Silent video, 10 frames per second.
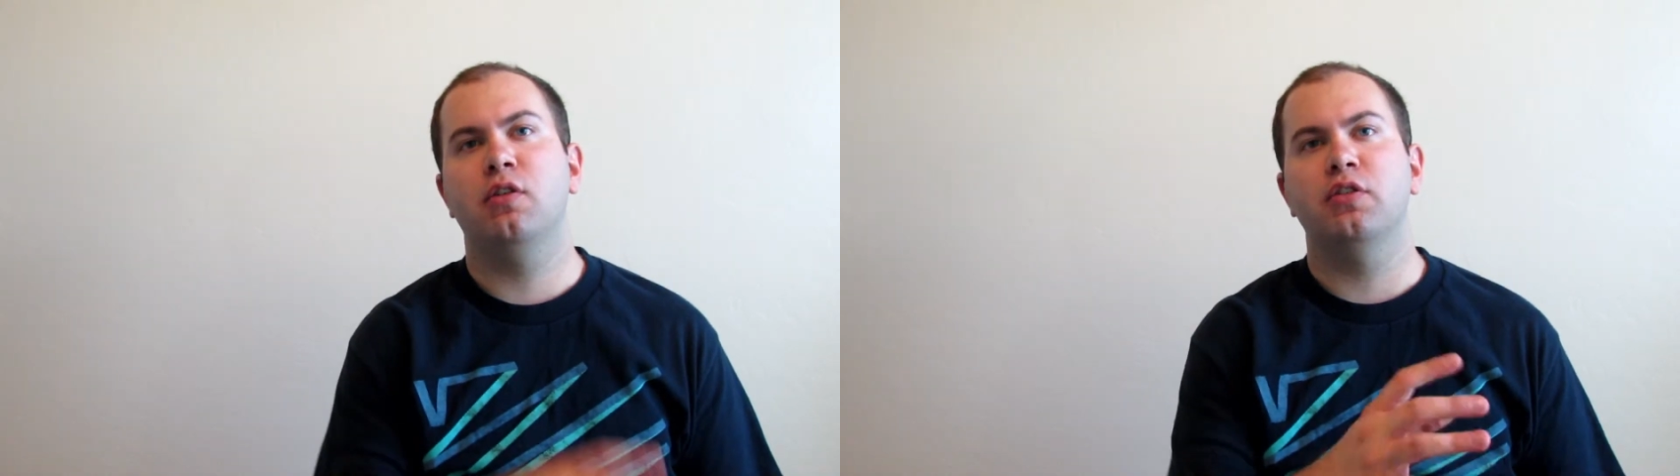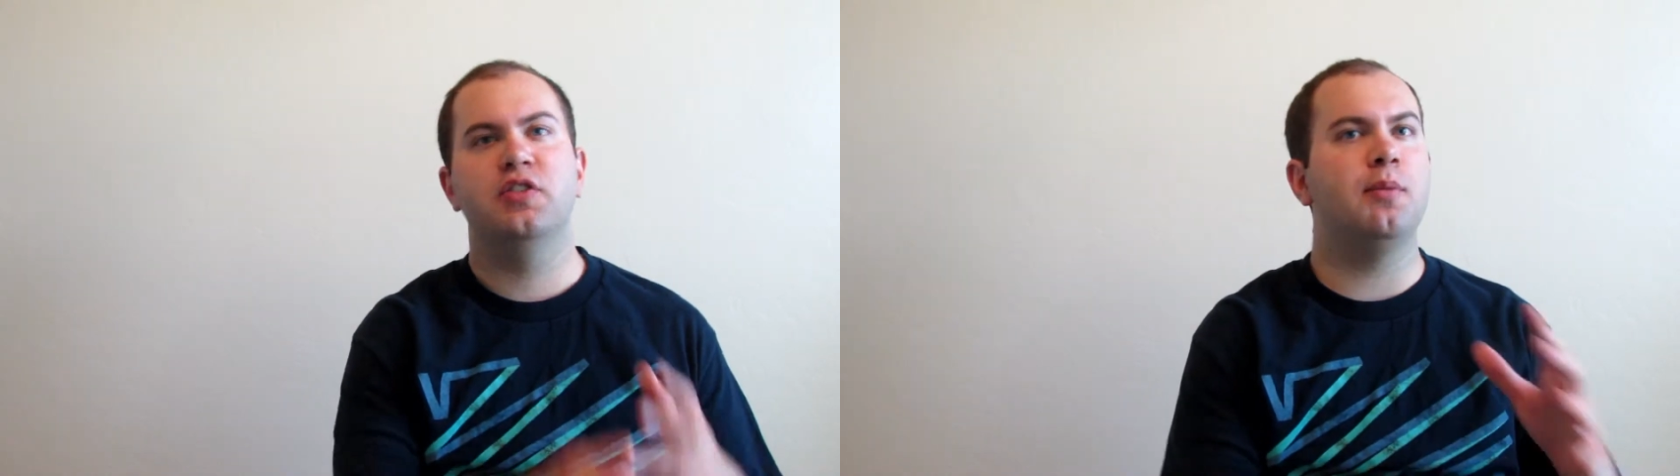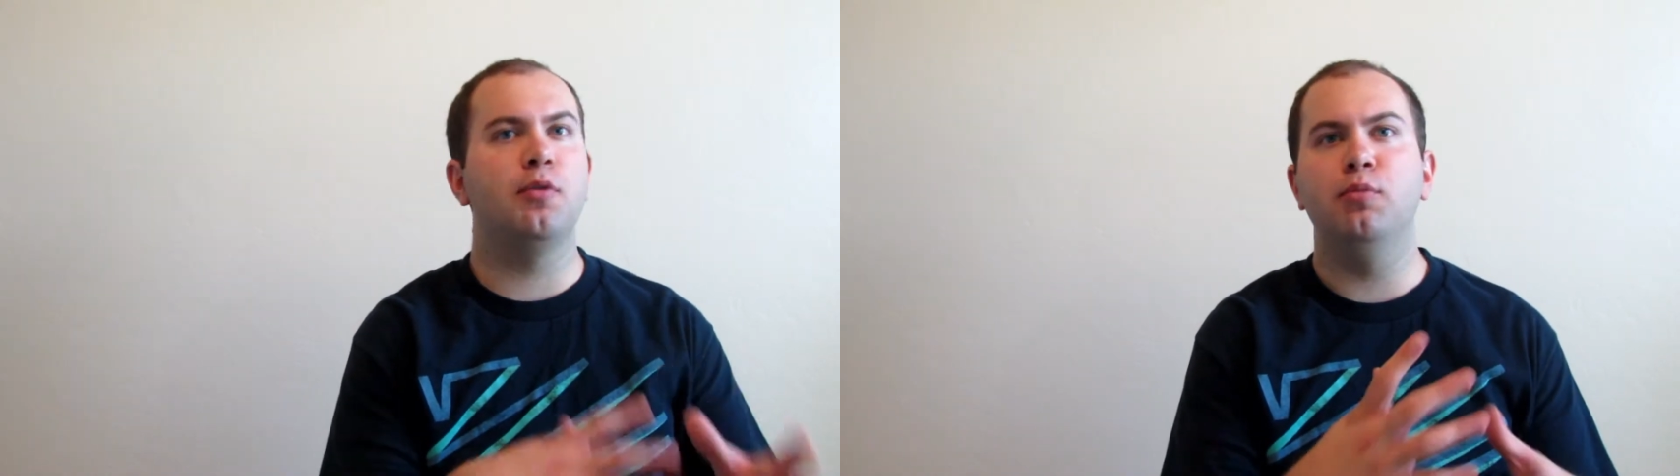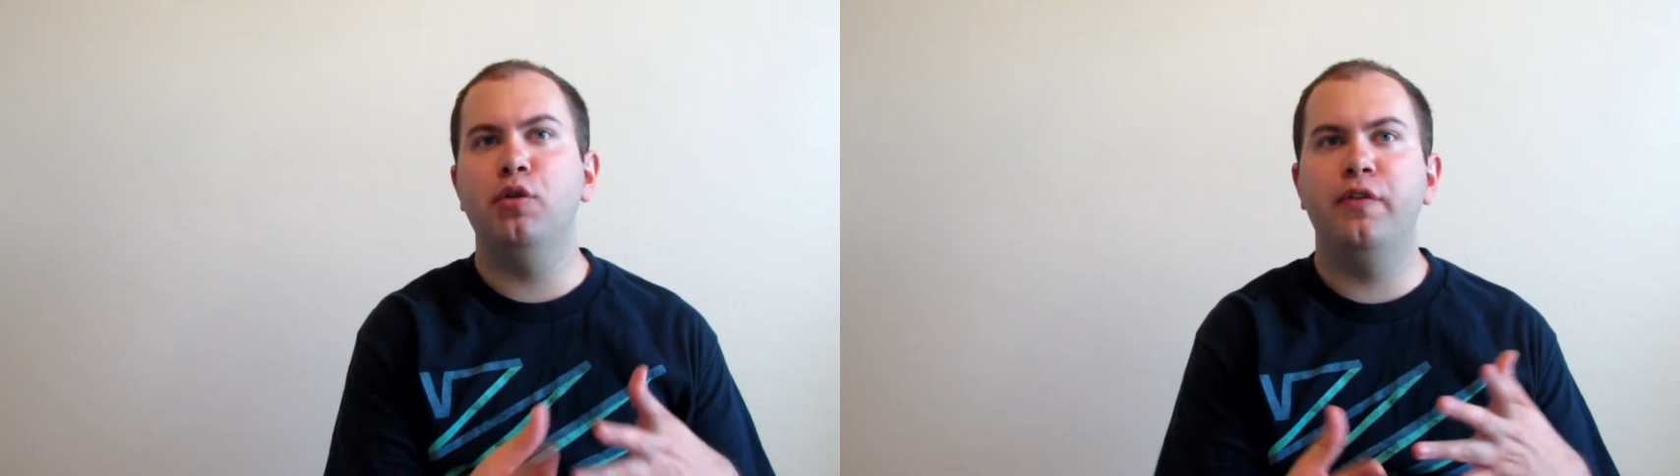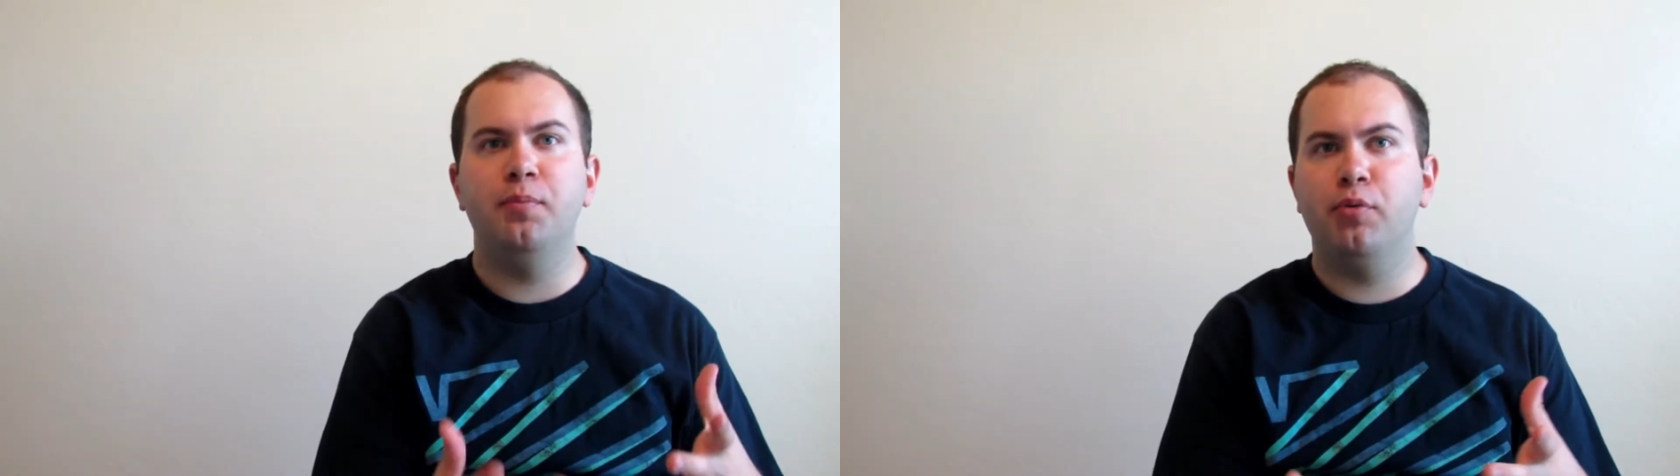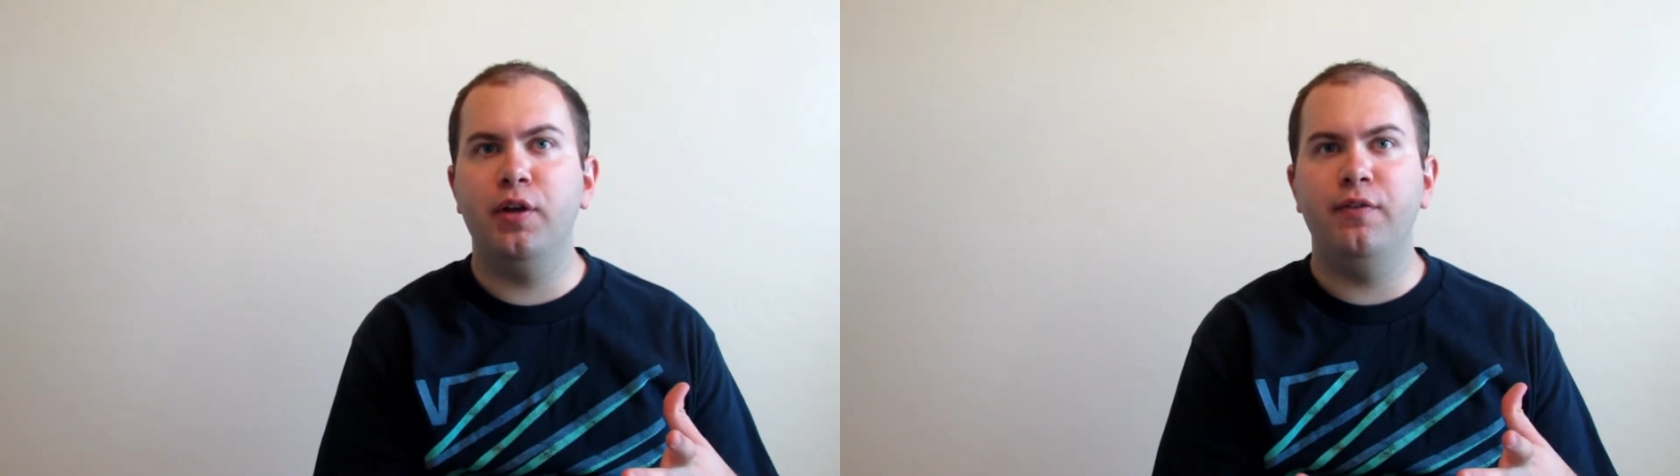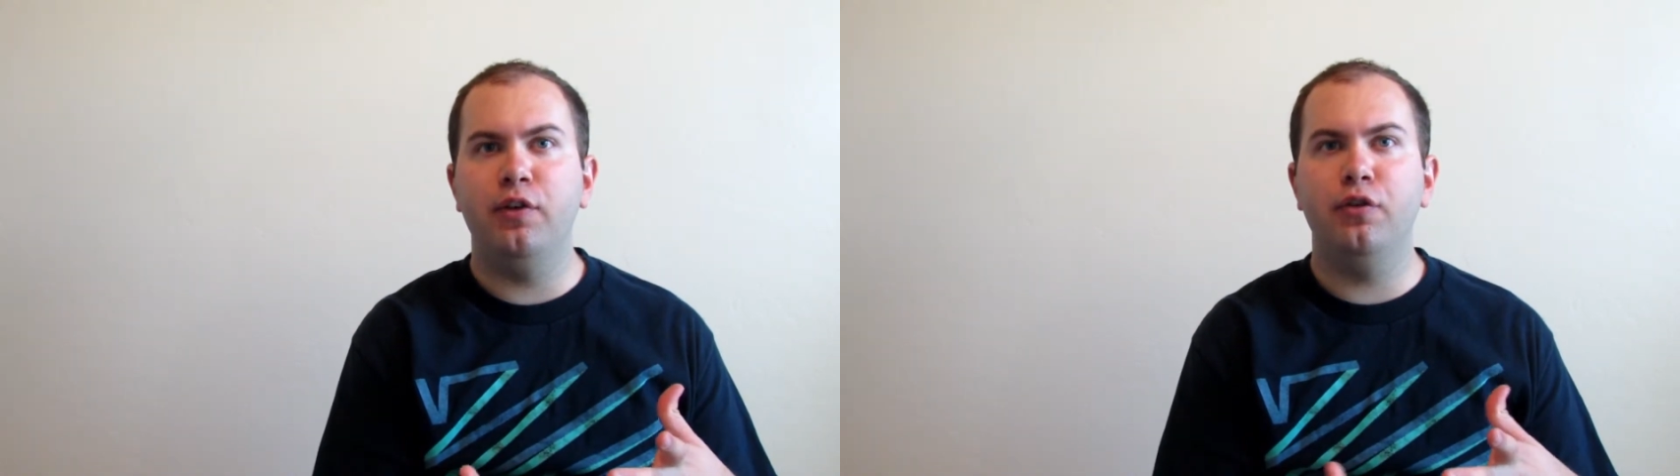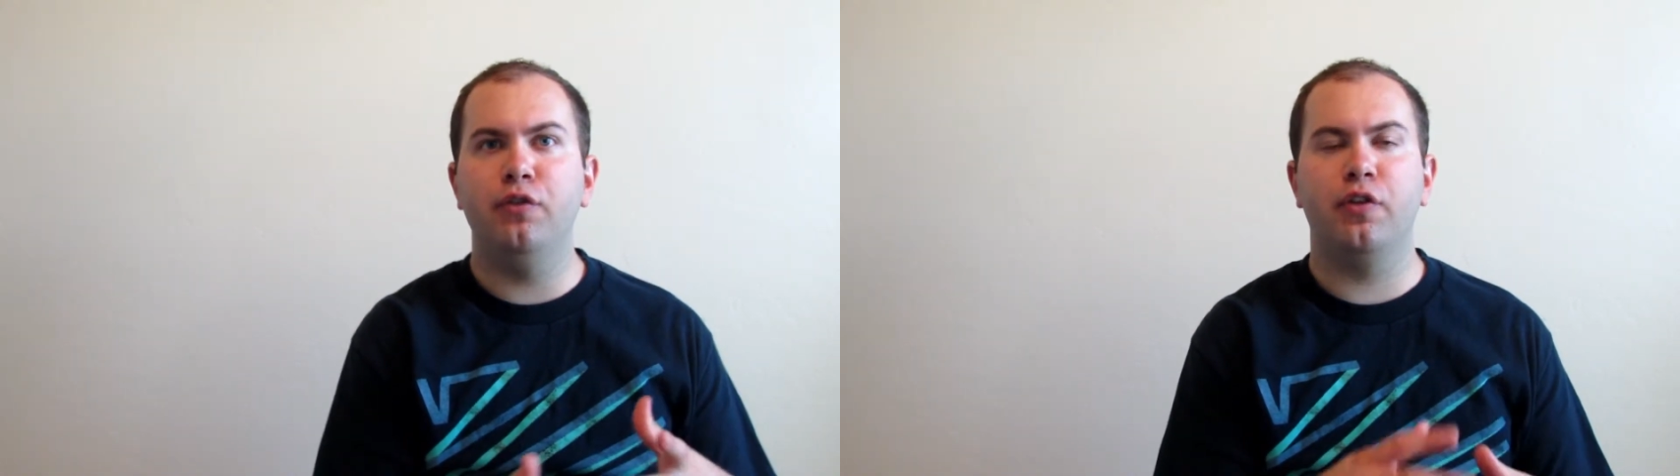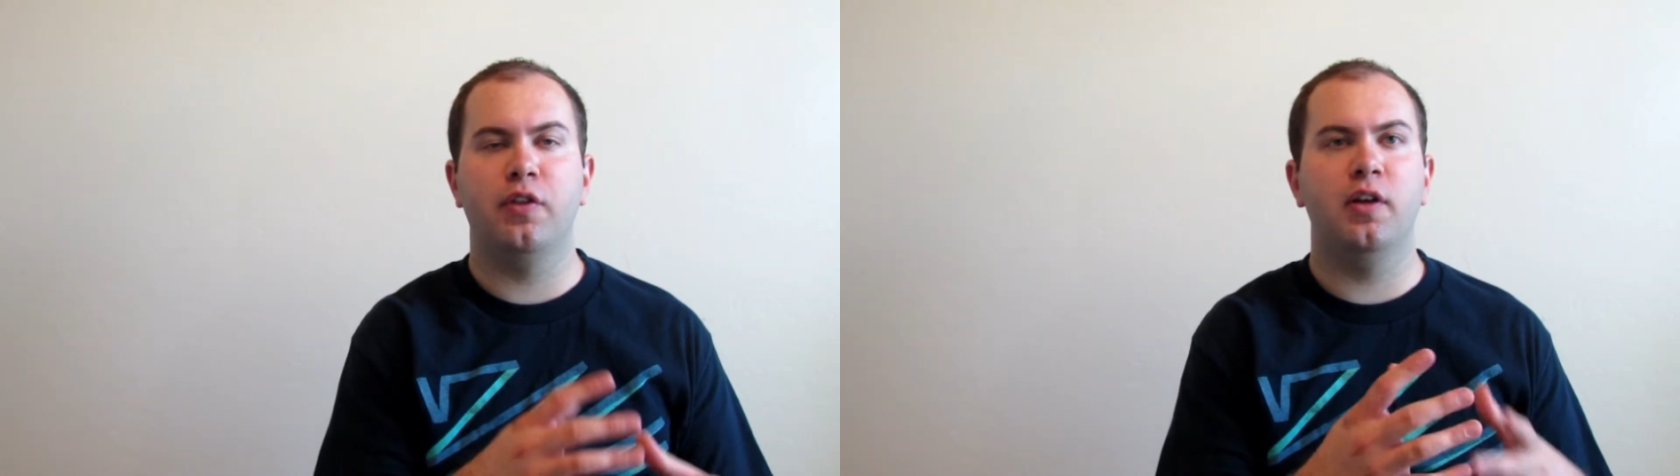little summer movie preview for